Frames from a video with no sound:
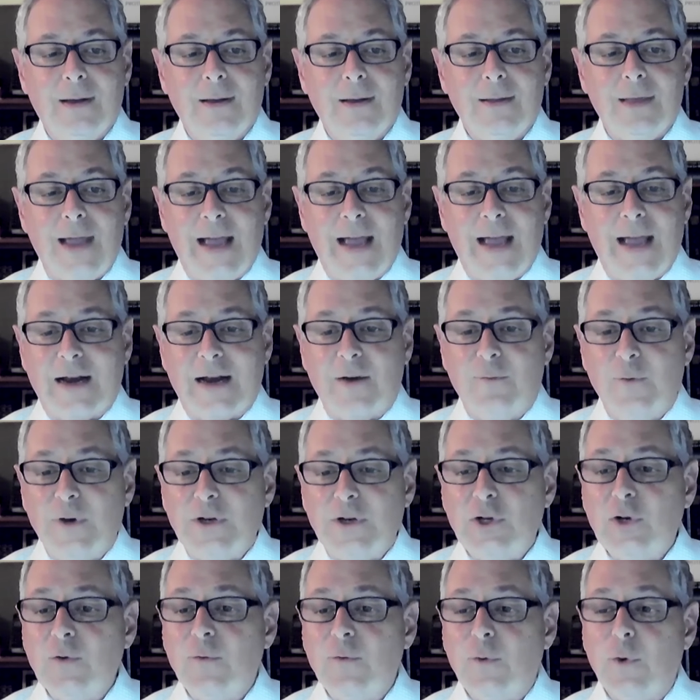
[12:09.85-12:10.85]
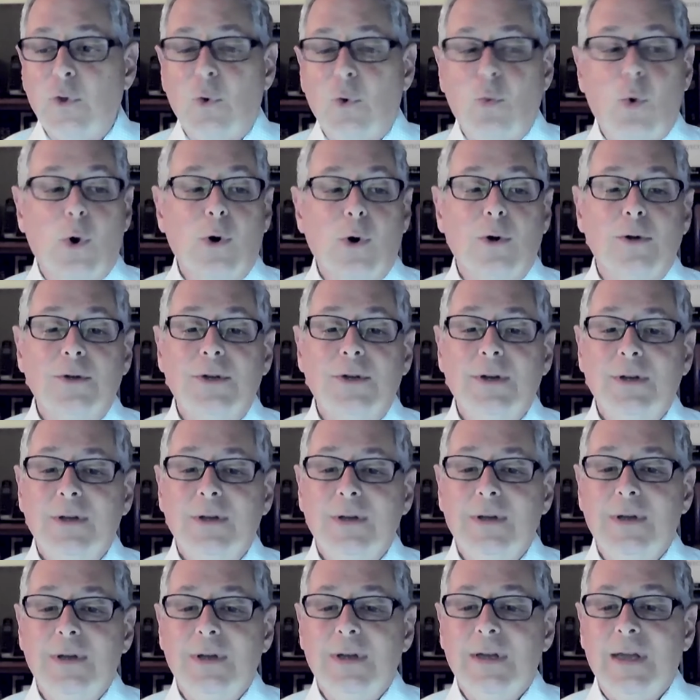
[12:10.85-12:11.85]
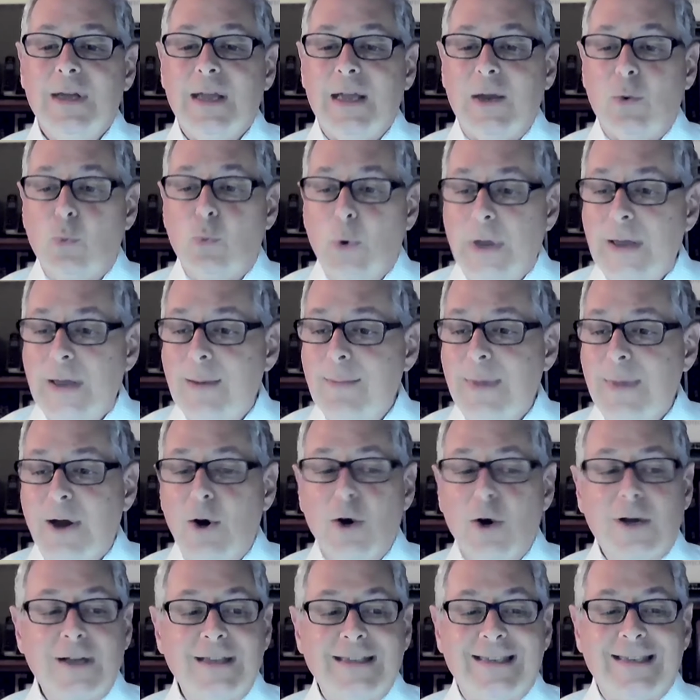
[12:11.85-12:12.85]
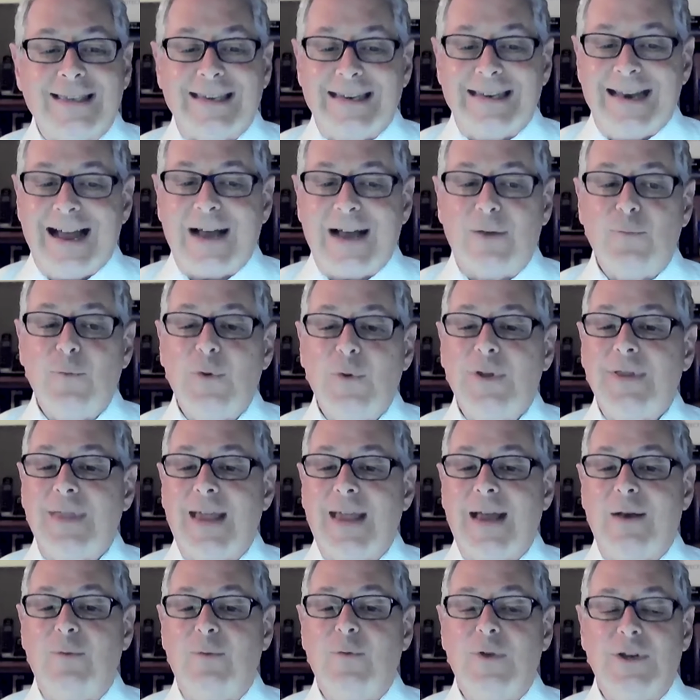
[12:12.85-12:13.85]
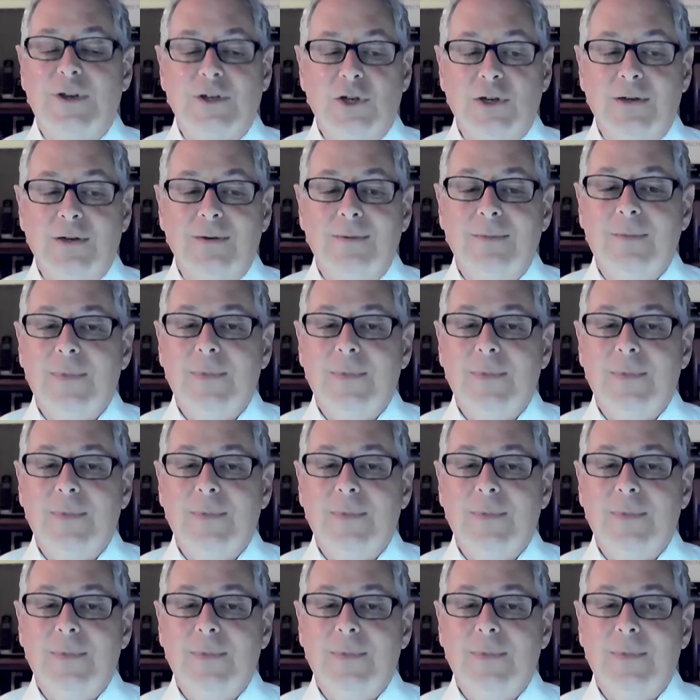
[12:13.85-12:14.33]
They had a vision for the world, and we Americans did not fit that vision.